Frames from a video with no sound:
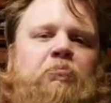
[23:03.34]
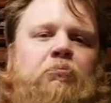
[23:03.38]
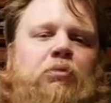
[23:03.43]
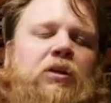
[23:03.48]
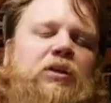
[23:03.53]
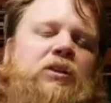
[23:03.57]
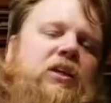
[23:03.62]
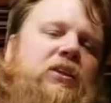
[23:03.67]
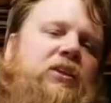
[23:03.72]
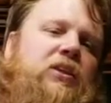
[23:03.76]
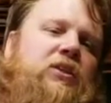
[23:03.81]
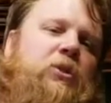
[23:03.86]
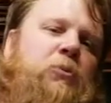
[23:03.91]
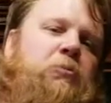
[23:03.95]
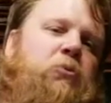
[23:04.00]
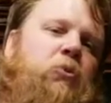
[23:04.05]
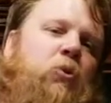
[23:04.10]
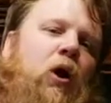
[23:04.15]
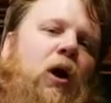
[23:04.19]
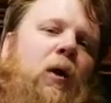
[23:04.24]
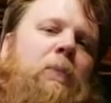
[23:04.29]
Please hit the
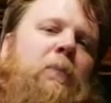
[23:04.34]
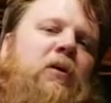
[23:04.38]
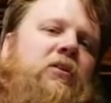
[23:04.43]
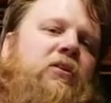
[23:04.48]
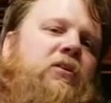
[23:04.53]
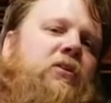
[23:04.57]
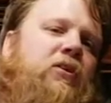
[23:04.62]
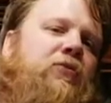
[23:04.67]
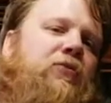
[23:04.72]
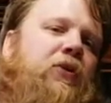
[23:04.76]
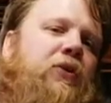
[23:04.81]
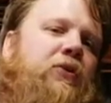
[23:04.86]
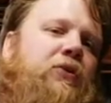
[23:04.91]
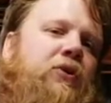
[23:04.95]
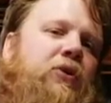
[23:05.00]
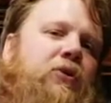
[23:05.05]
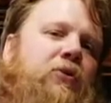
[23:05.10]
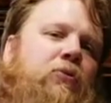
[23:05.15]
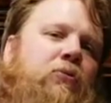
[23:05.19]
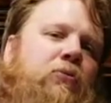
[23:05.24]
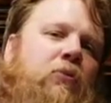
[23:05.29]
subscribe button if you're
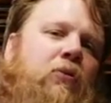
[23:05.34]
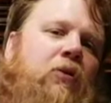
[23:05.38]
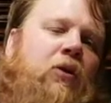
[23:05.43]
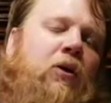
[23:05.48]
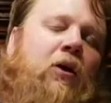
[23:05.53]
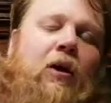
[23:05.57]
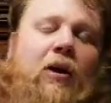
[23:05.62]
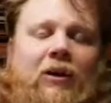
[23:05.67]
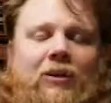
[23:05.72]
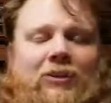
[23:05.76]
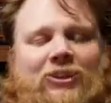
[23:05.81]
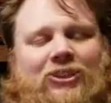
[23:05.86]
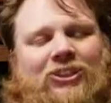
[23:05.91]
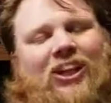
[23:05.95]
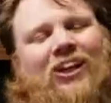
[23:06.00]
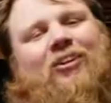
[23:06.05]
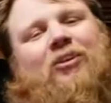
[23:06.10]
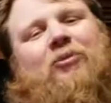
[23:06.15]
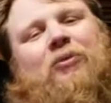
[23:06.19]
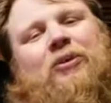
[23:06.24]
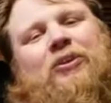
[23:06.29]
new.
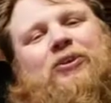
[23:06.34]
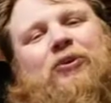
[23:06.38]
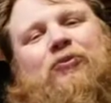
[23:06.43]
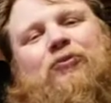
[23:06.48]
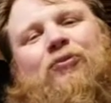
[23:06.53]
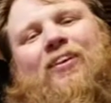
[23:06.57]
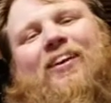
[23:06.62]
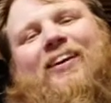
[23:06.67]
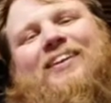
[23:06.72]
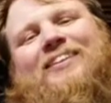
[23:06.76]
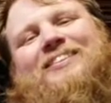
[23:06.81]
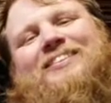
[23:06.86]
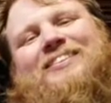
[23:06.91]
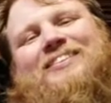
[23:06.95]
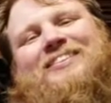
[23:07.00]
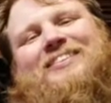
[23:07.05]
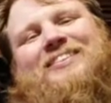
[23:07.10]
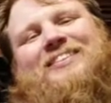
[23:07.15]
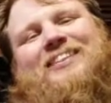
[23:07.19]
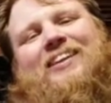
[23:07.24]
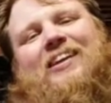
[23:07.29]
Share it with your
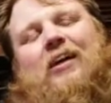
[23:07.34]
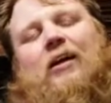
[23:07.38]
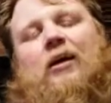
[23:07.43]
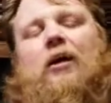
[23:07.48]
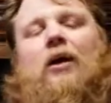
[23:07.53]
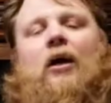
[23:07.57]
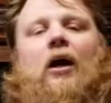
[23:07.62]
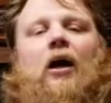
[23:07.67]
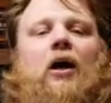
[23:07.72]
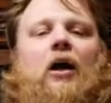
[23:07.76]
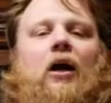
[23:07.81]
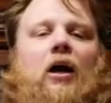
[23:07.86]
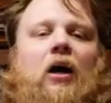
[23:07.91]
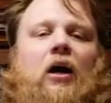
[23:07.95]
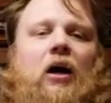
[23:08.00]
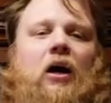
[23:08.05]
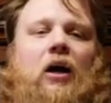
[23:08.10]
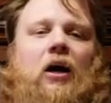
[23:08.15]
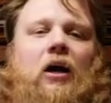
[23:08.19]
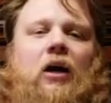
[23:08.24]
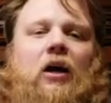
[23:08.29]
friends.
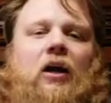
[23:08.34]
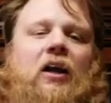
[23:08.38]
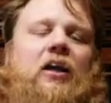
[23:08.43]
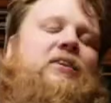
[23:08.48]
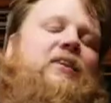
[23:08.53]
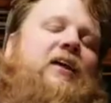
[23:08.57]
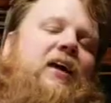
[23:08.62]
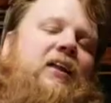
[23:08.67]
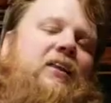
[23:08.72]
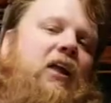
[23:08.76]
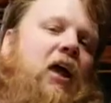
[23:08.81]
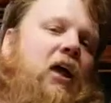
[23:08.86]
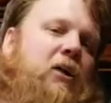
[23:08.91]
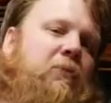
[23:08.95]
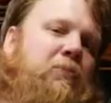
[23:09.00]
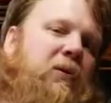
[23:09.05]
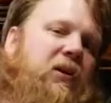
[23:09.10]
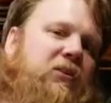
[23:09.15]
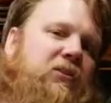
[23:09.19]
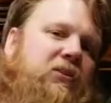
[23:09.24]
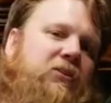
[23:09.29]
Hit that
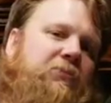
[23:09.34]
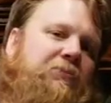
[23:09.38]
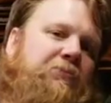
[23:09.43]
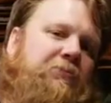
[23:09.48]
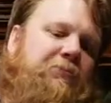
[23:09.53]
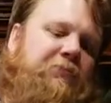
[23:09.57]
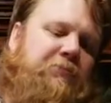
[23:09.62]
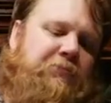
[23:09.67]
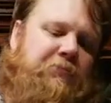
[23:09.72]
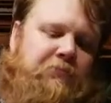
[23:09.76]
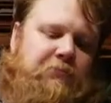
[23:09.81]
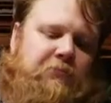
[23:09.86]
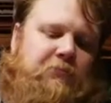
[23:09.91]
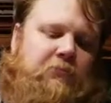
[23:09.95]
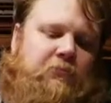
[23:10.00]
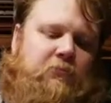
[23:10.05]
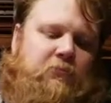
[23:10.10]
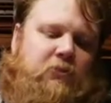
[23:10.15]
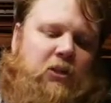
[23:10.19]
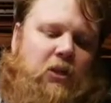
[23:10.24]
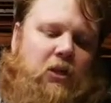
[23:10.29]
like button.
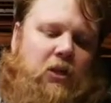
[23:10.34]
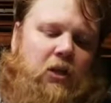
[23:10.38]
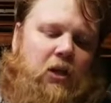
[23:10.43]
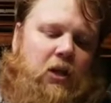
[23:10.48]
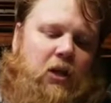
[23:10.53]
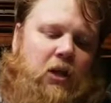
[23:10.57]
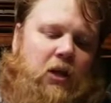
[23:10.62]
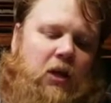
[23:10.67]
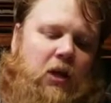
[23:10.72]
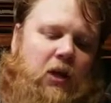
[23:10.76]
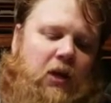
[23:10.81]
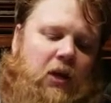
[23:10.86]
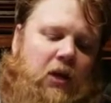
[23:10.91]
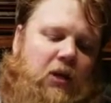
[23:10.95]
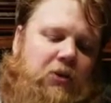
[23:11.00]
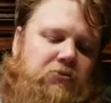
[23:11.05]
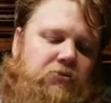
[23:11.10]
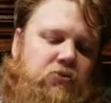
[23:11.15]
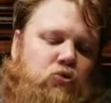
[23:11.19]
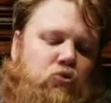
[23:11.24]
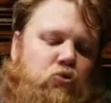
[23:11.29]

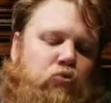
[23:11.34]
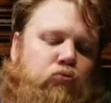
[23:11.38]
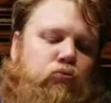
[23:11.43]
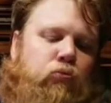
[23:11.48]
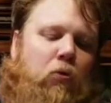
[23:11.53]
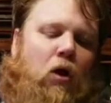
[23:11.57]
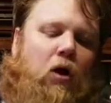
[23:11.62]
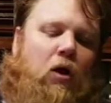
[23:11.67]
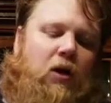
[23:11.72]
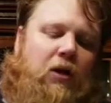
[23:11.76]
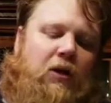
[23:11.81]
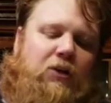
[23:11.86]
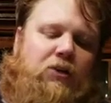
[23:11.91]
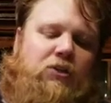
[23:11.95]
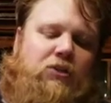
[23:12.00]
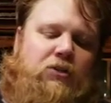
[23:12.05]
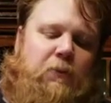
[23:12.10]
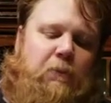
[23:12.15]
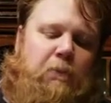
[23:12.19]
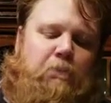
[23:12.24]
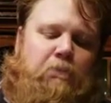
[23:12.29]
And try
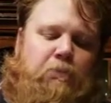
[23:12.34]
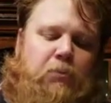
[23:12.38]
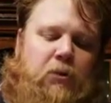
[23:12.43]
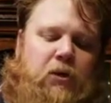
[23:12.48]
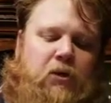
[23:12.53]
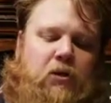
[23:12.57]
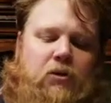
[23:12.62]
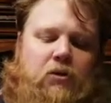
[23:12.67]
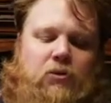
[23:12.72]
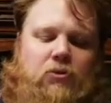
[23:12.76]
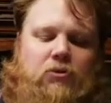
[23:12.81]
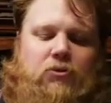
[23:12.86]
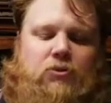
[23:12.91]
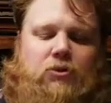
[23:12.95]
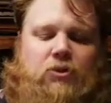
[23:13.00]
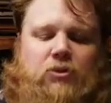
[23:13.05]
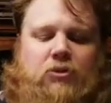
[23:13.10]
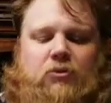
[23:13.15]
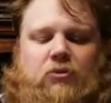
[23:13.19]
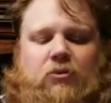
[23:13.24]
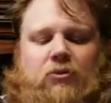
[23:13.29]
some
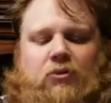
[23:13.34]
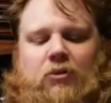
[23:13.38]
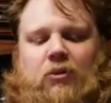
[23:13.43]
beers.